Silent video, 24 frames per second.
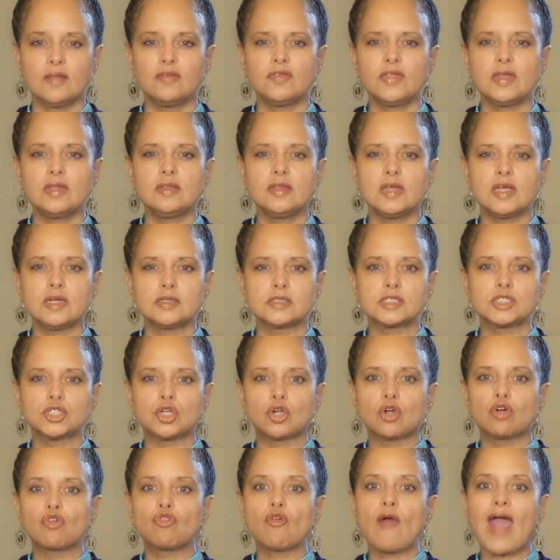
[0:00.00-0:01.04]
Then there's the
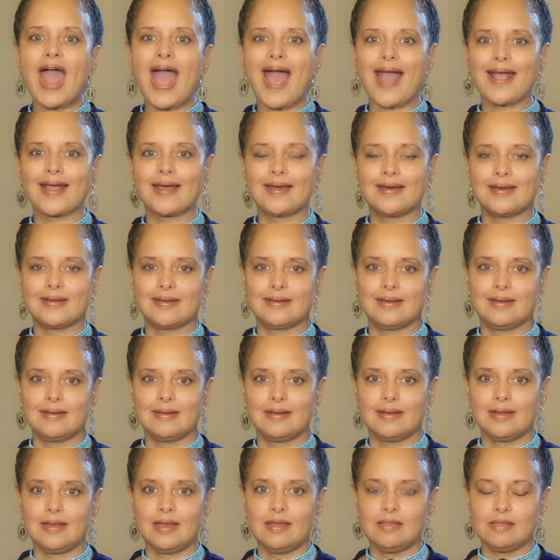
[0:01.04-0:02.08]
crack
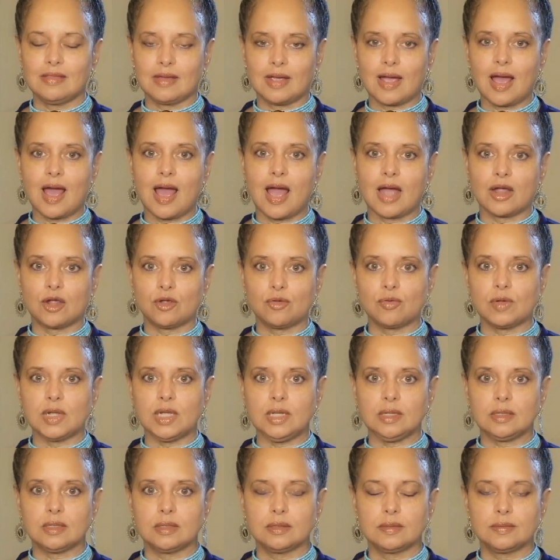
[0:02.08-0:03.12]
in the
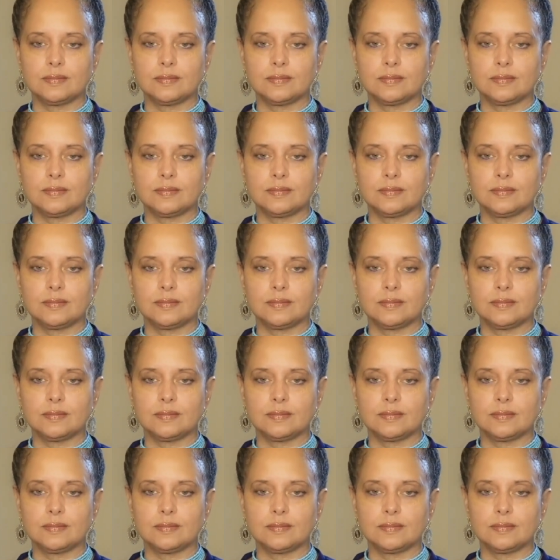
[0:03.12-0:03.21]
concrete.